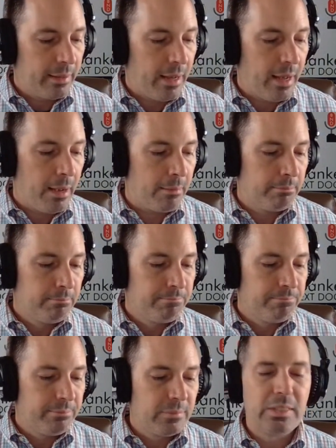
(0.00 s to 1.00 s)
um,
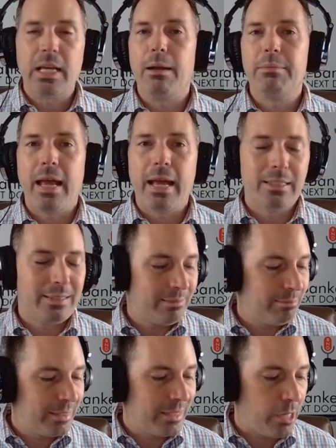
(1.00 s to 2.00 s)
time to
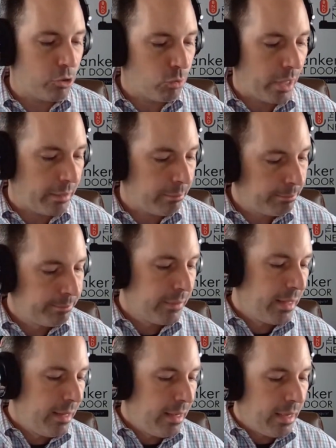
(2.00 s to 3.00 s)
exit stage right.
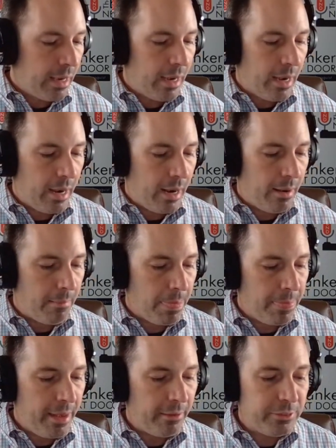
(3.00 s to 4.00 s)
Uh,
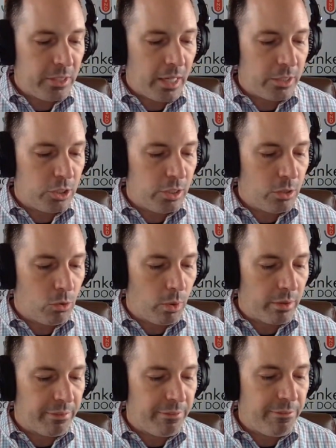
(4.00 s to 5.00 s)
the FDIC
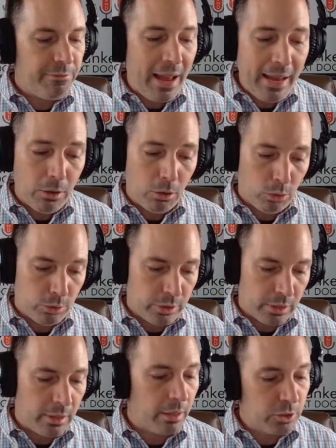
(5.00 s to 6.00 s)
court failed,
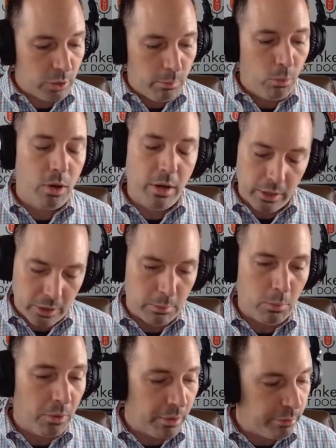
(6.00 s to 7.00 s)
and uh, some more
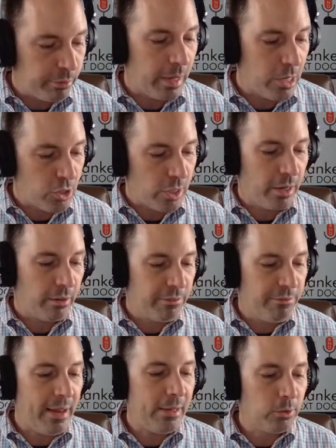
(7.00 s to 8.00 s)
some more information here,
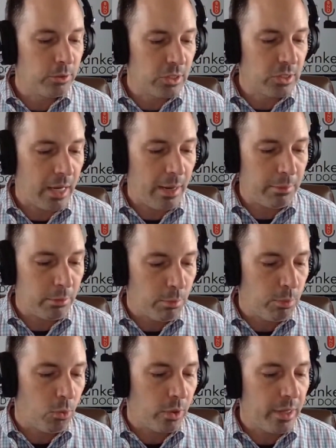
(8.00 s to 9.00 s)
failed to timely
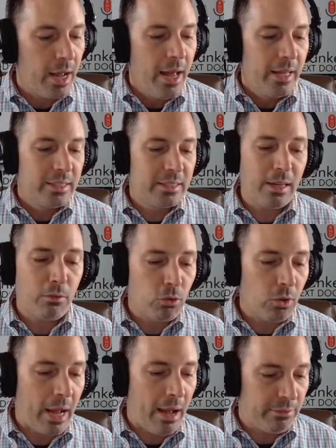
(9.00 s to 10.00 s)
report
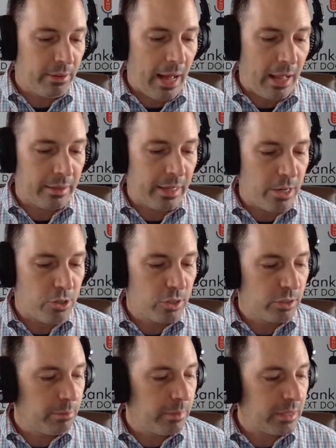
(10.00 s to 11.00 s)
several
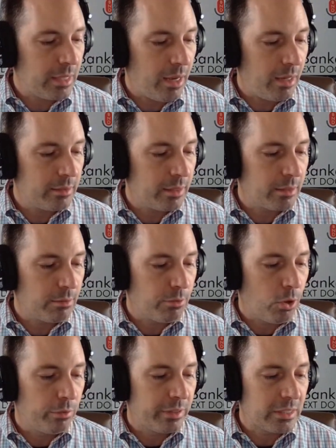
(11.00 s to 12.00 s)
allegations of misconduct
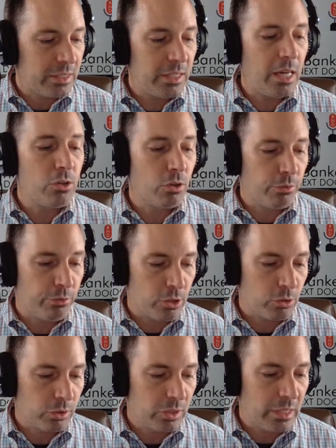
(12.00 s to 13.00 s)
involving senior
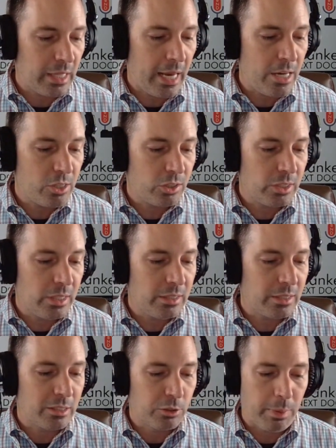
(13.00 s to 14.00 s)
officials to the
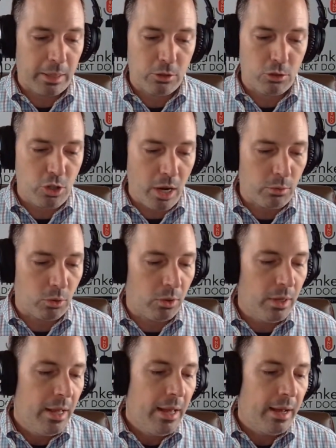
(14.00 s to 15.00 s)
agency's inspector
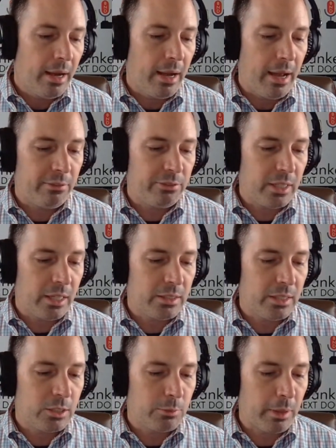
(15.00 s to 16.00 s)
general. Uh,
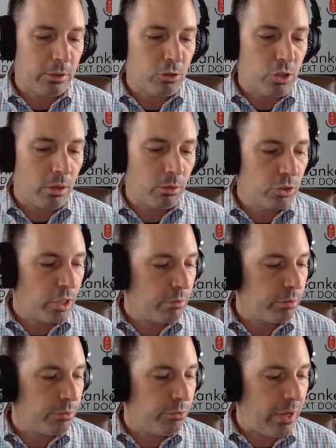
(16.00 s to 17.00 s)
FDIC Inspector General
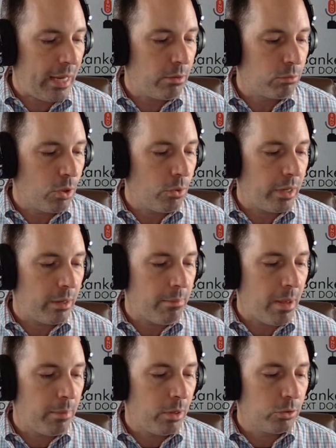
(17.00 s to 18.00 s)
Jennifer Fain wrote in a
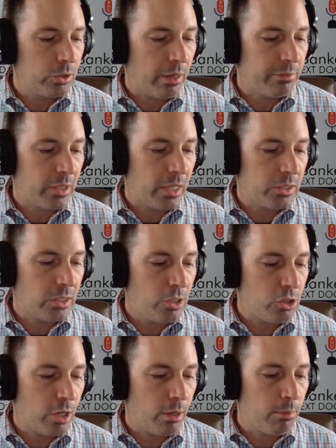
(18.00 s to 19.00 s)
memo to
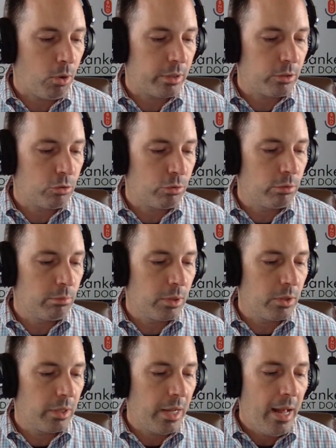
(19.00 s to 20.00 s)
FDIC Chair Martin
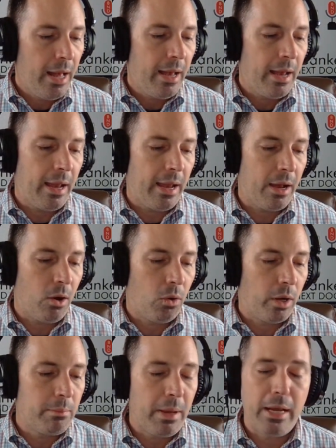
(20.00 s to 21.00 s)
Gruenberg uh,
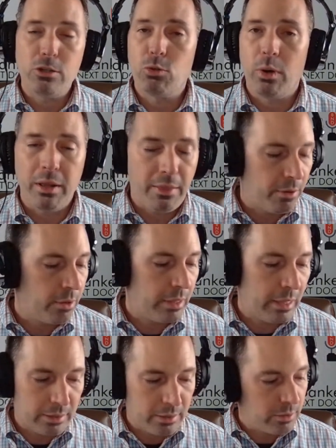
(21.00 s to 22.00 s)
on May 23rd.
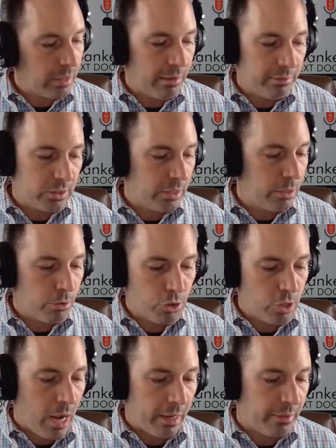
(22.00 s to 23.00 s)
As, obviously no
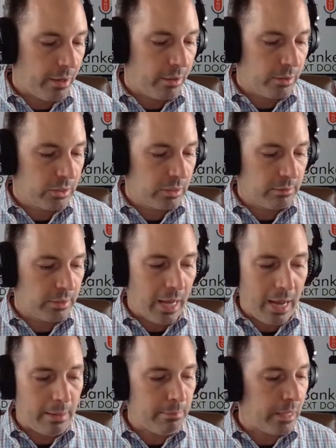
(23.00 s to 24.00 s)
shock there, it's a, it's a
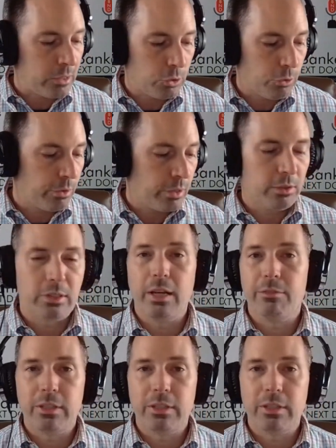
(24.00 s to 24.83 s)
hot mess over there at the